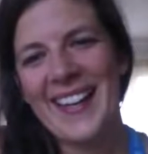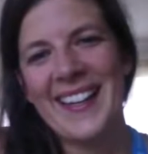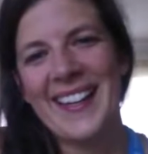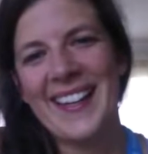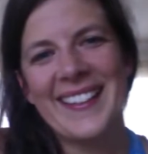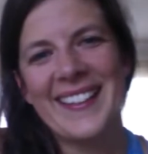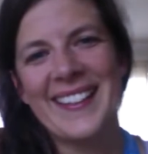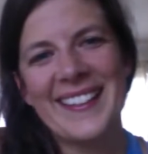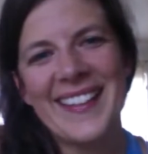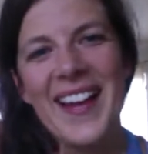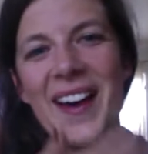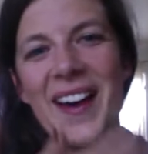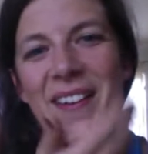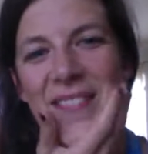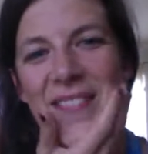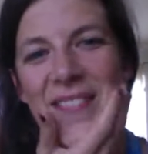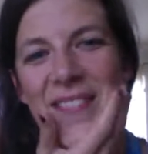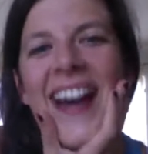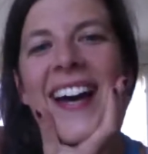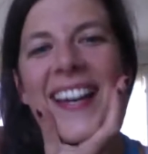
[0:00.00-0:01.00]
love
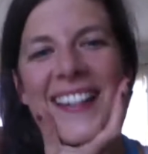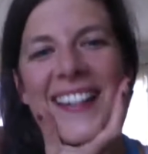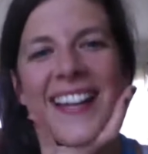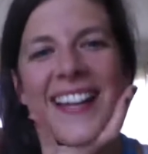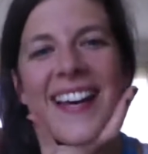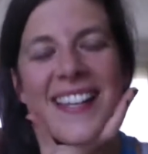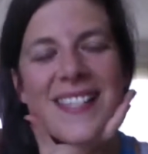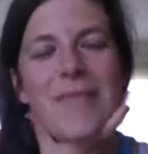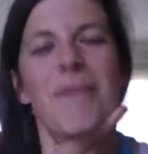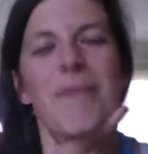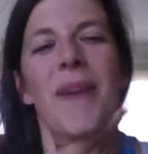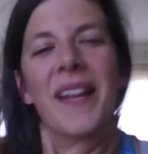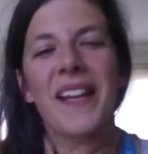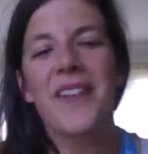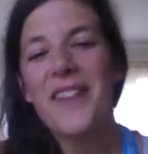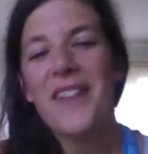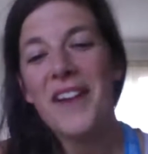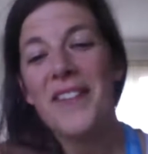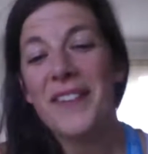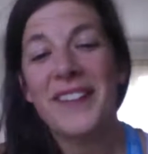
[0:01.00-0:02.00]
that last, I love
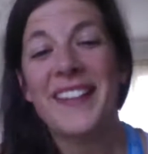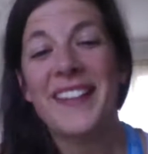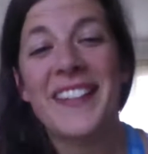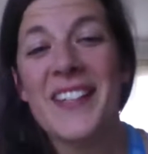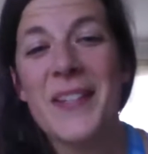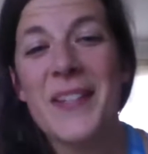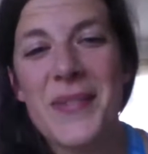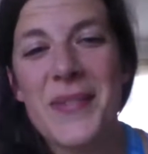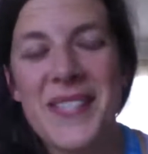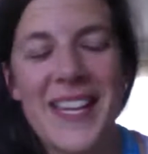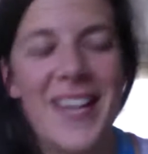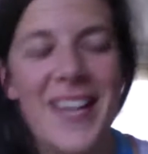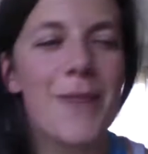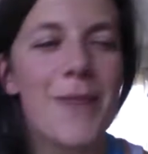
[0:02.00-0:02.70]
everything that you said,